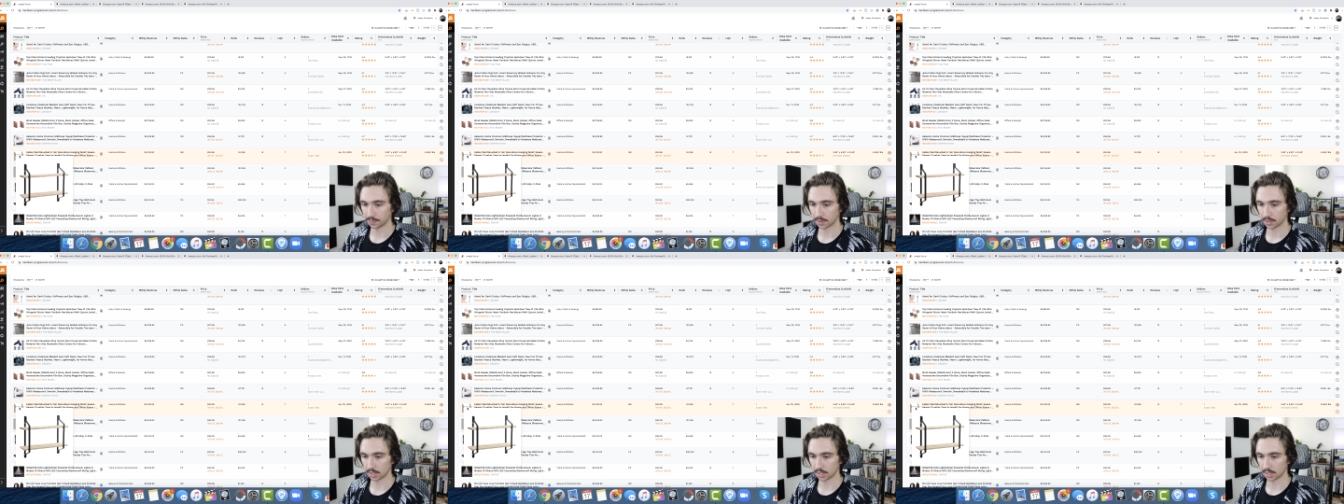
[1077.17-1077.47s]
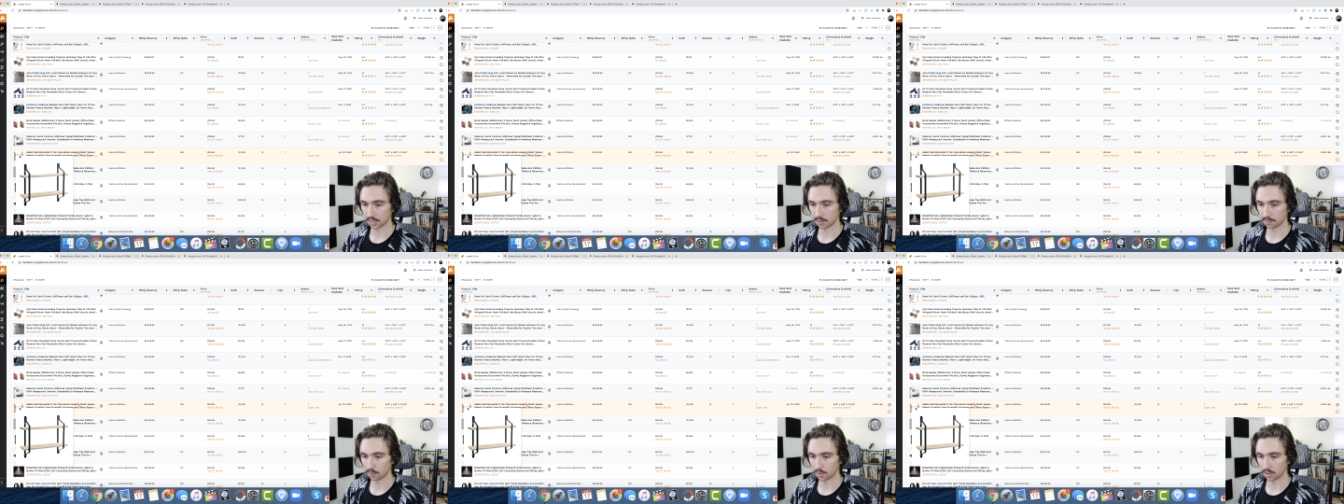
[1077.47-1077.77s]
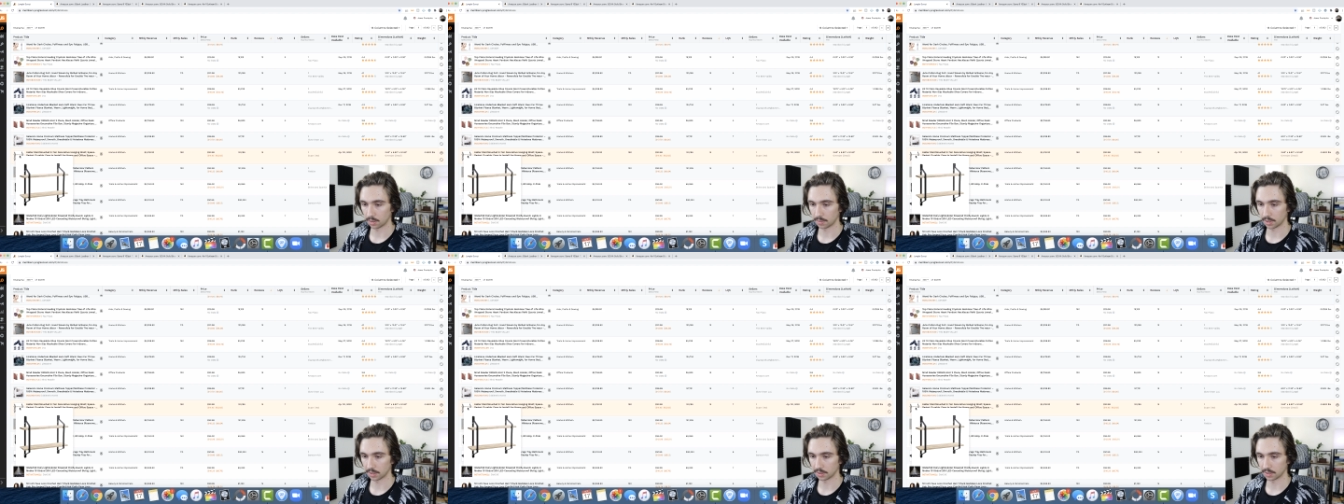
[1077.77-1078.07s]
um,
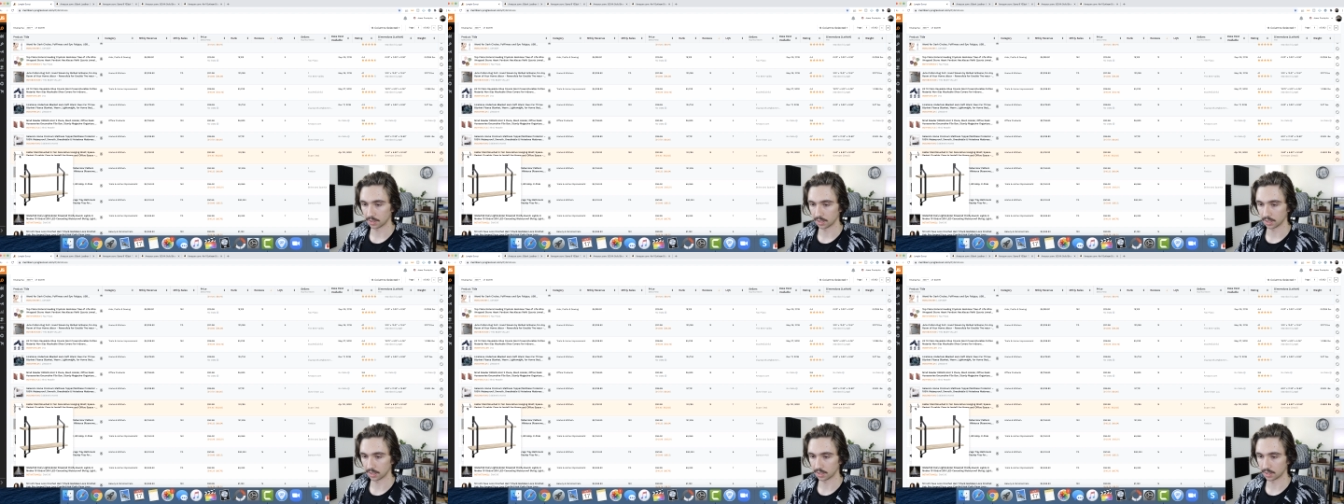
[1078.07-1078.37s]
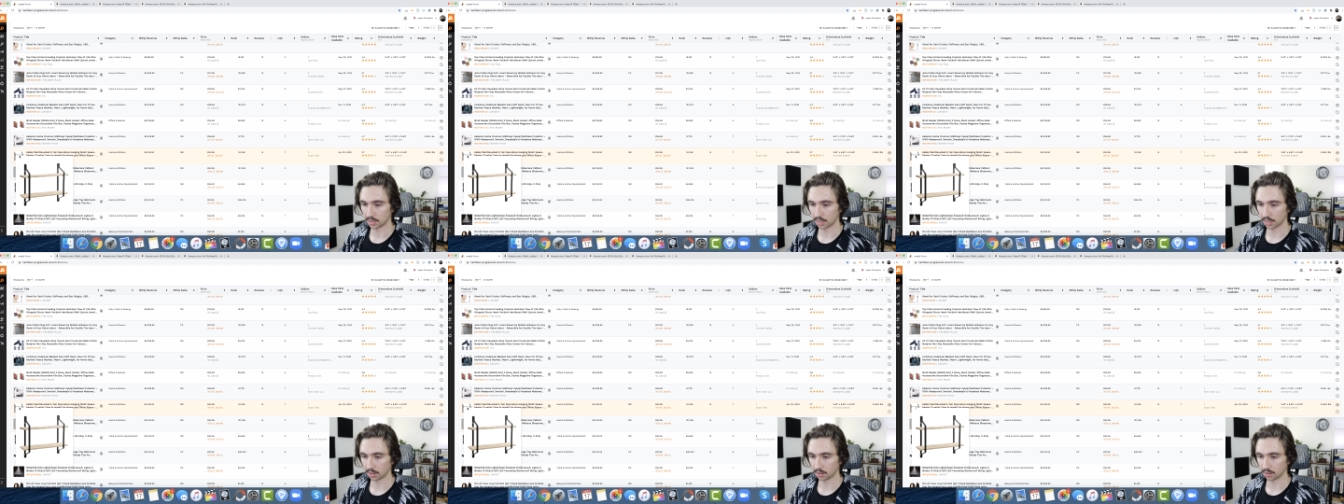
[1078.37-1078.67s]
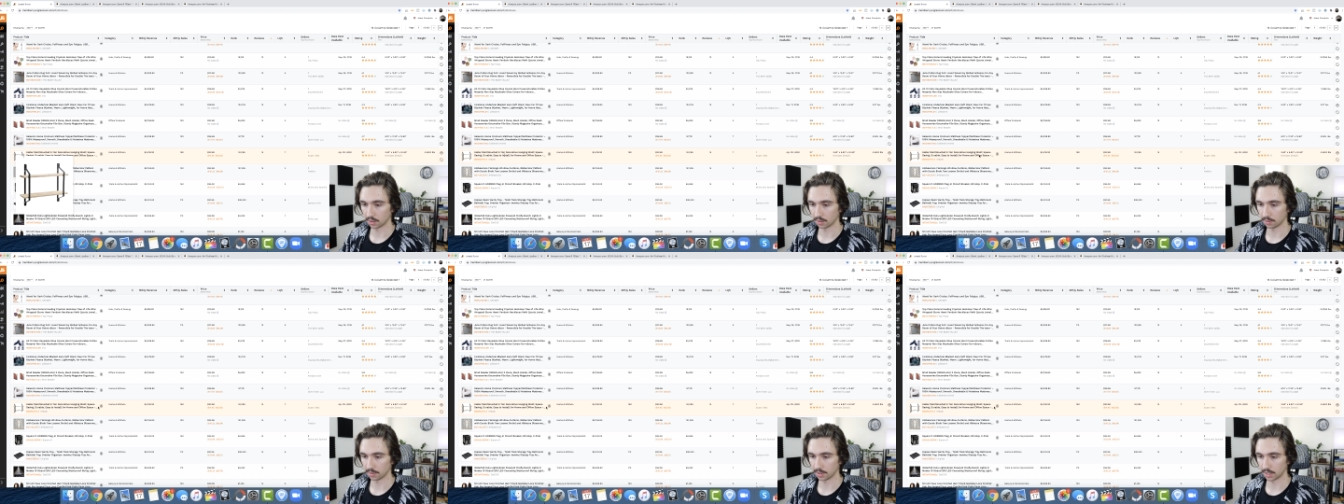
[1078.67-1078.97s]
wall-mounted
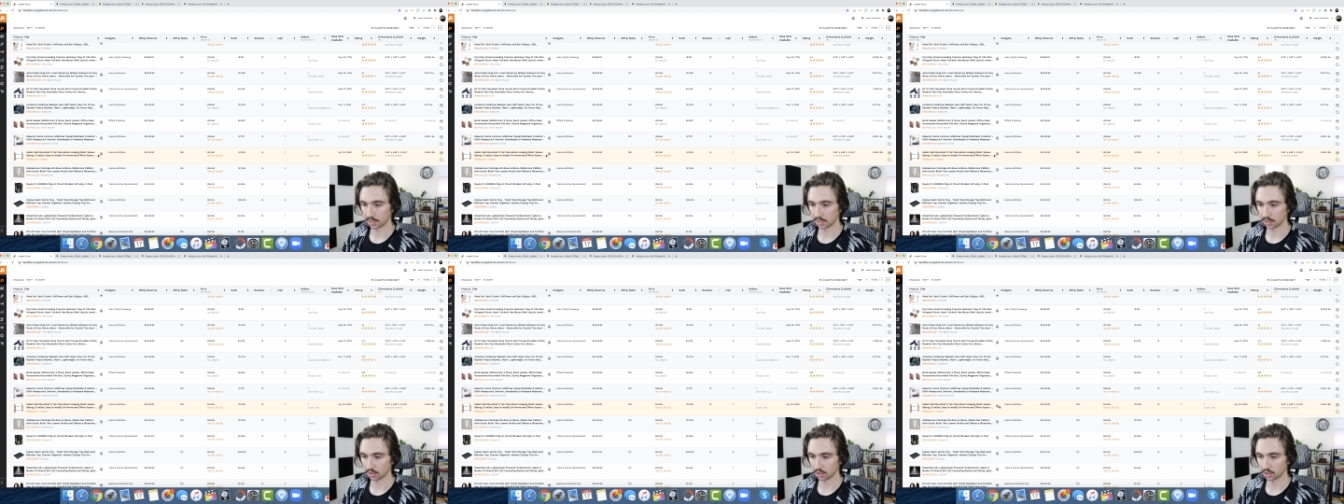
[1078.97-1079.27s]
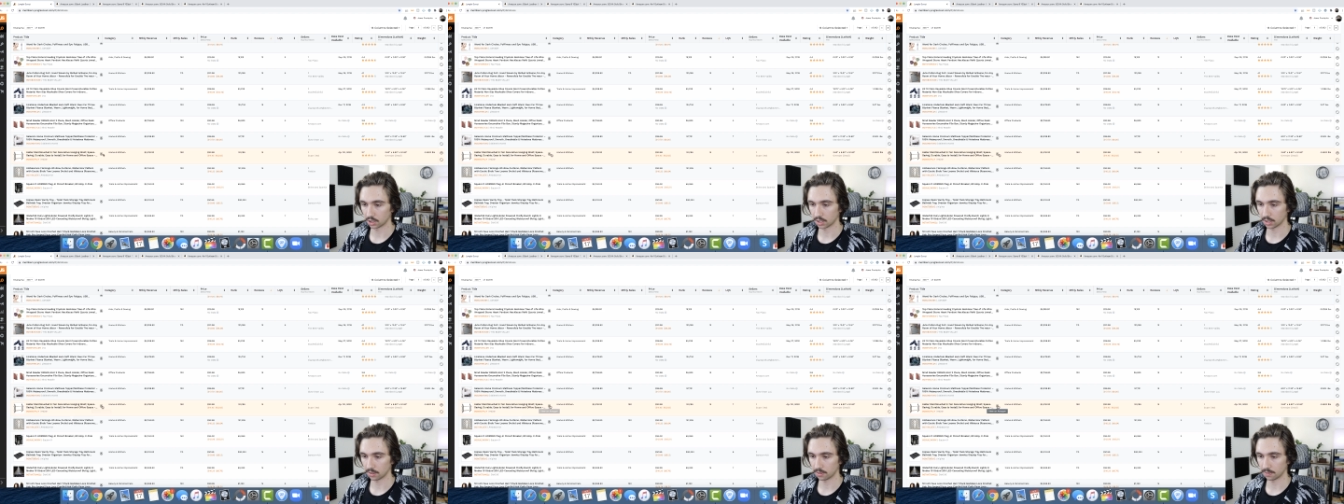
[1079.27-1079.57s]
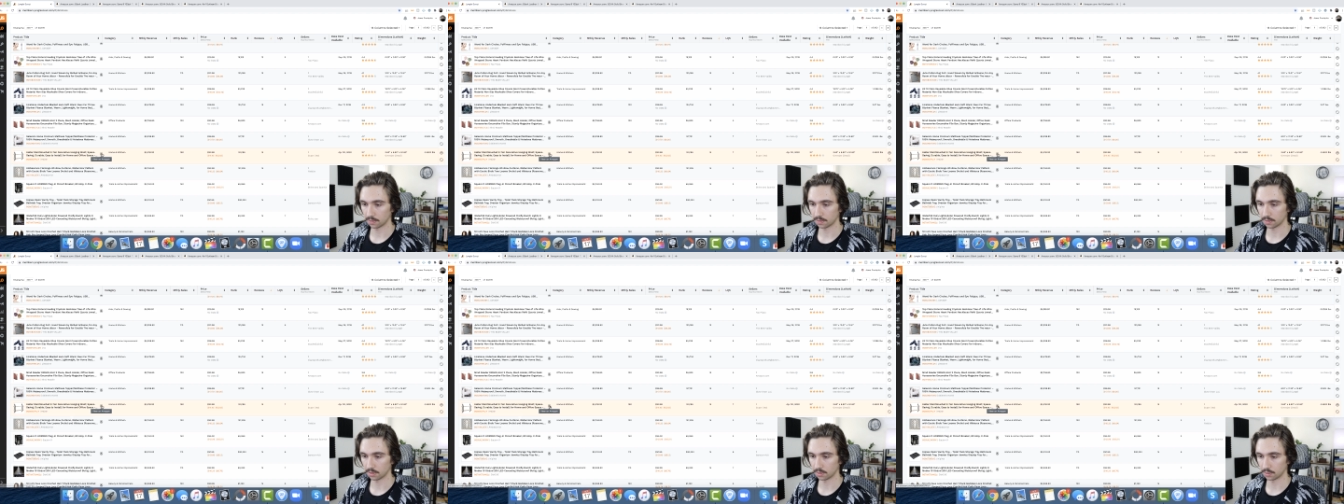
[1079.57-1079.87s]
decorative hanging
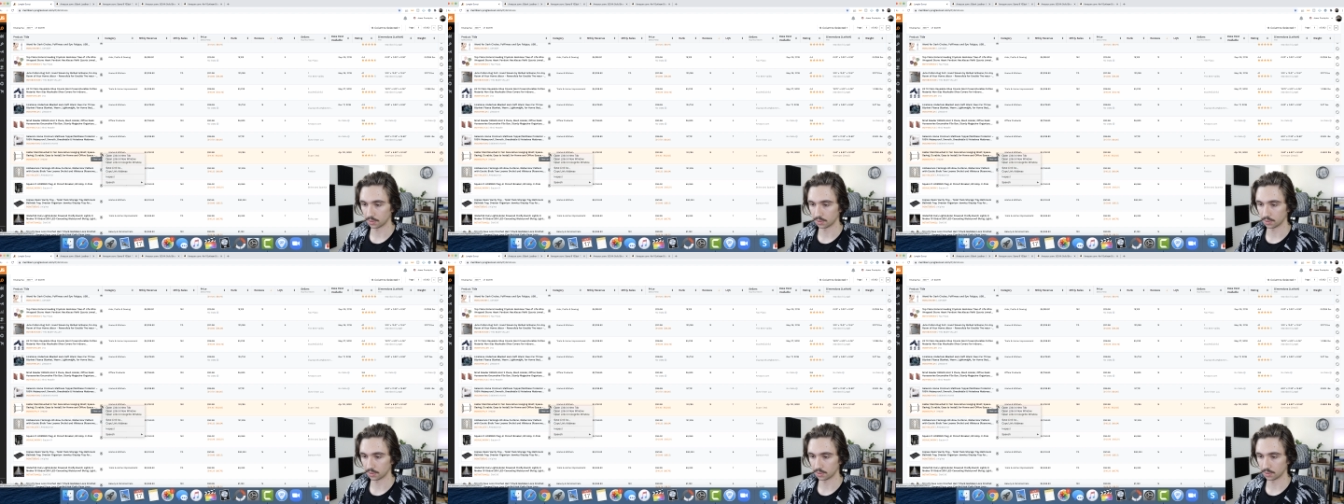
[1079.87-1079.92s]
shelf.